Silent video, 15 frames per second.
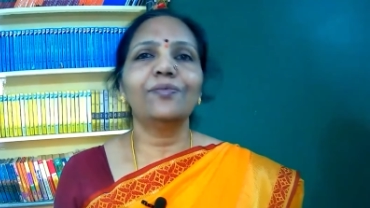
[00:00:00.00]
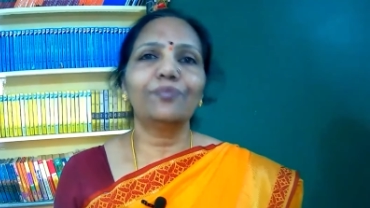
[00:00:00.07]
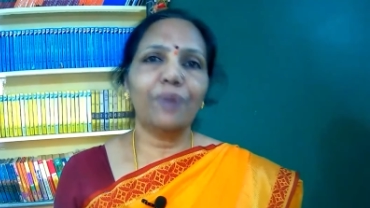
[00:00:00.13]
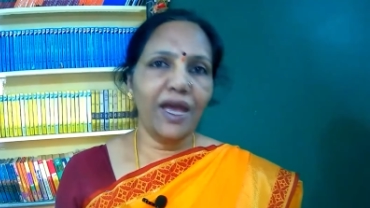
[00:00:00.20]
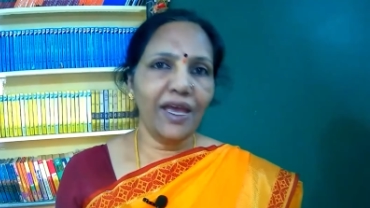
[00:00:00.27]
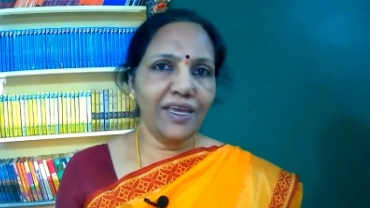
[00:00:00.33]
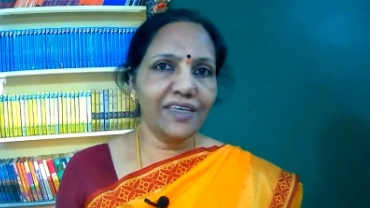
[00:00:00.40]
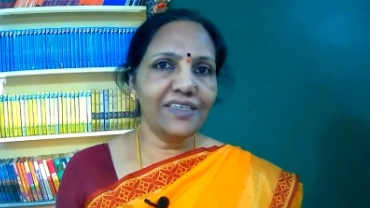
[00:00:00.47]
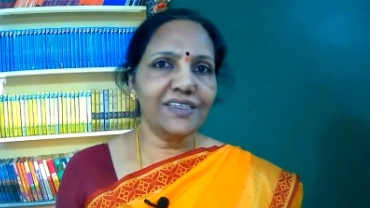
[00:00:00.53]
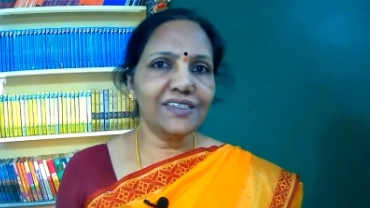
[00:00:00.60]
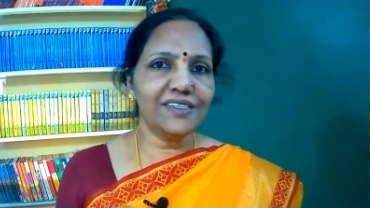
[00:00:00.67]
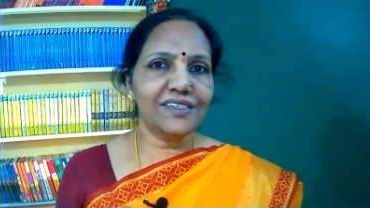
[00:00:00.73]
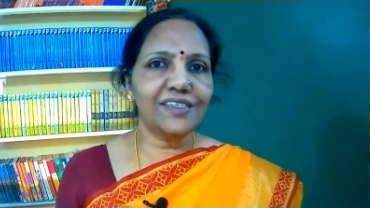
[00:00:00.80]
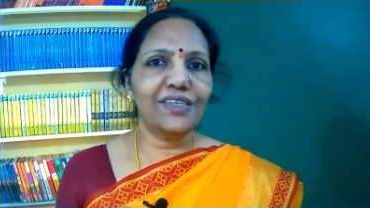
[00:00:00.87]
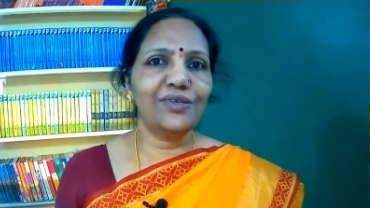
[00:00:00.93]
Bye.
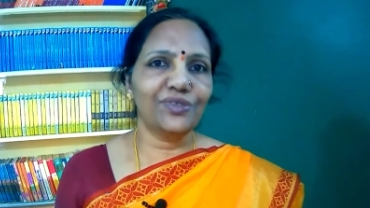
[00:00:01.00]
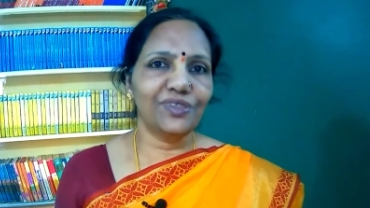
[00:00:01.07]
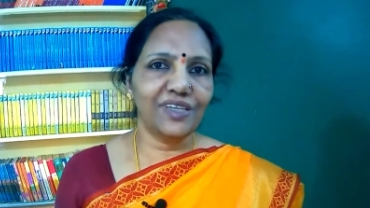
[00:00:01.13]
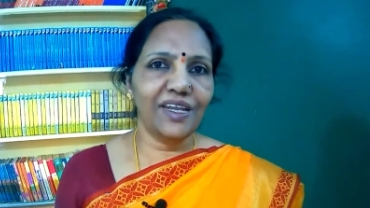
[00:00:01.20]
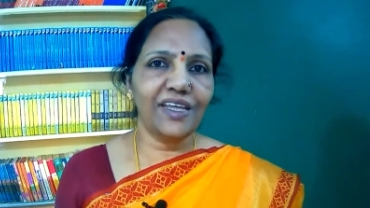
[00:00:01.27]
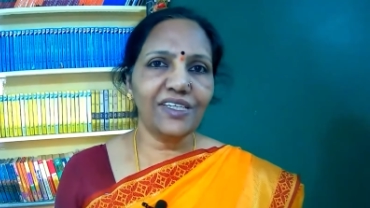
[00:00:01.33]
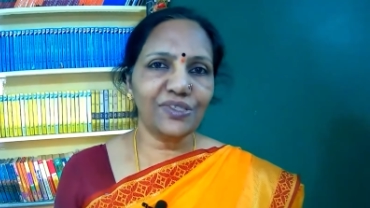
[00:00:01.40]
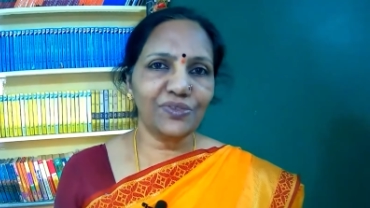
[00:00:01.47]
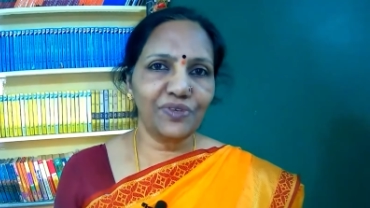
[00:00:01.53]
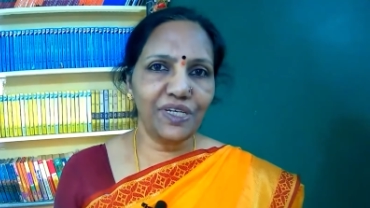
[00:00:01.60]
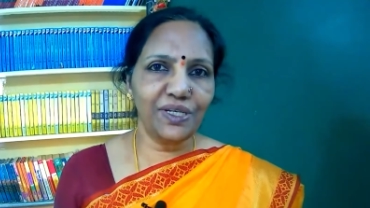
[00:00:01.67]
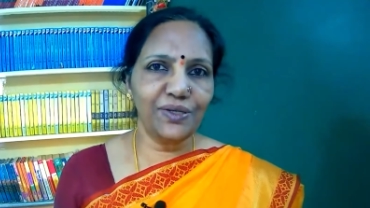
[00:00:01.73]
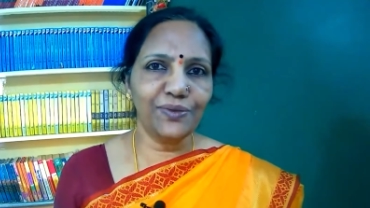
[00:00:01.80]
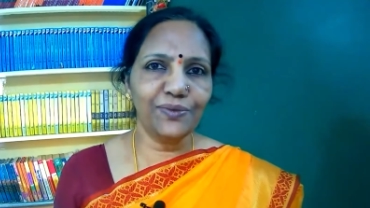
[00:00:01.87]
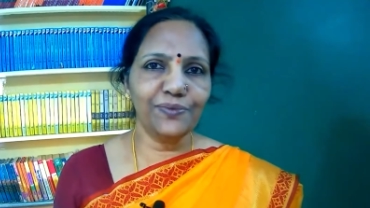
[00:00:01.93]
See you in the next
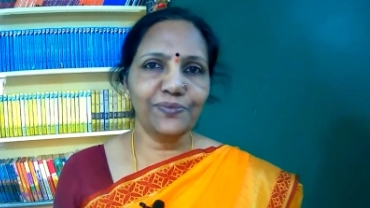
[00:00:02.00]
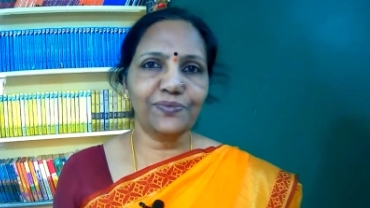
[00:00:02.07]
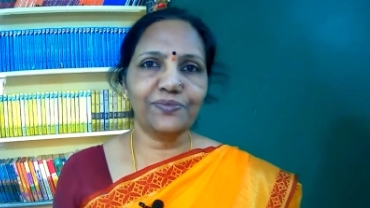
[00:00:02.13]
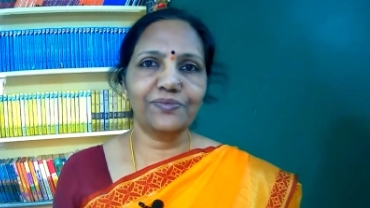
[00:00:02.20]
video.